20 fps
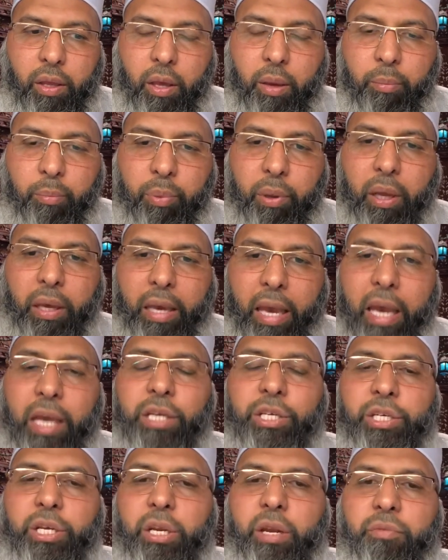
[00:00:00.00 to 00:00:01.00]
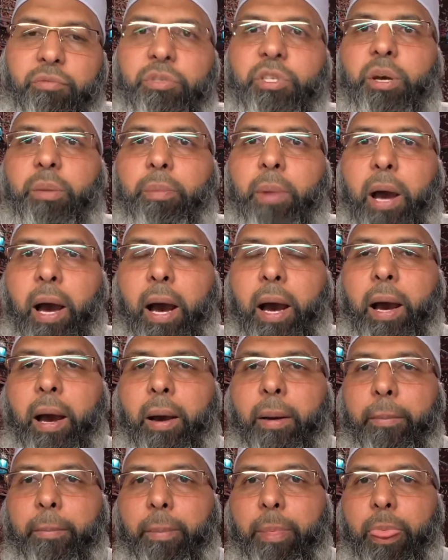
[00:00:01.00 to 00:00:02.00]
implication of
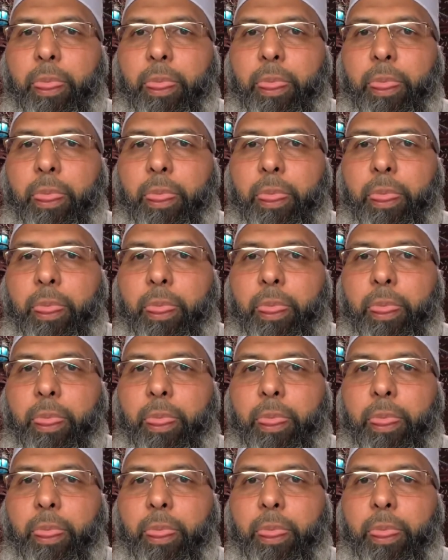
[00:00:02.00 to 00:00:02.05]
jama'ah